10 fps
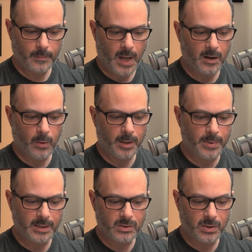I don't want to
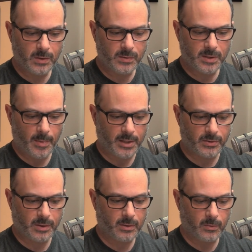be too
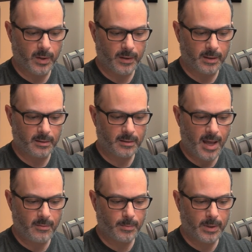symmetrical with it.
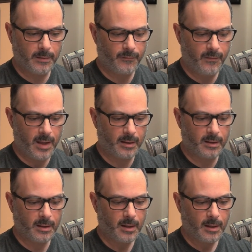That would be
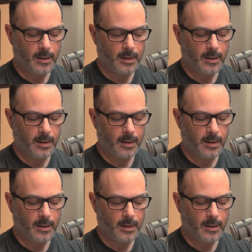fake.